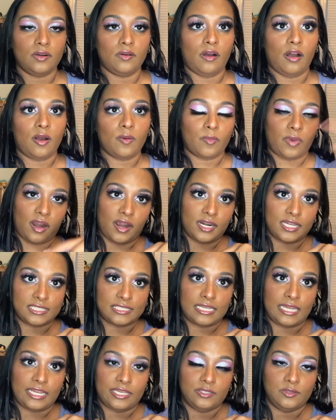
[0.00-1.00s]
All products
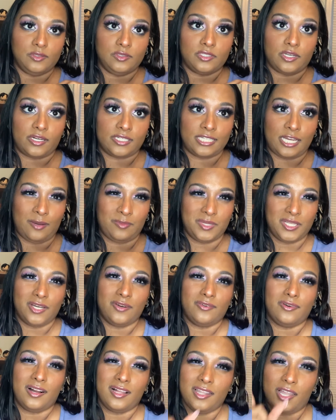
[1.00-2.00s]
that I used are down
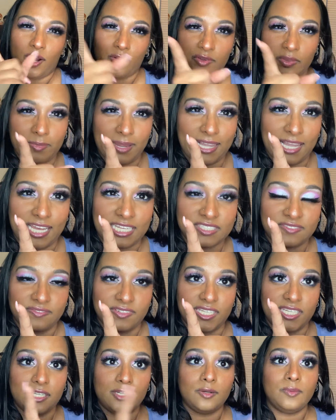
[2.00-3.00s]
below along with my last
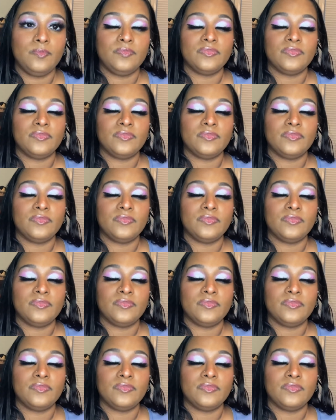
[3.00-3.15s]
video.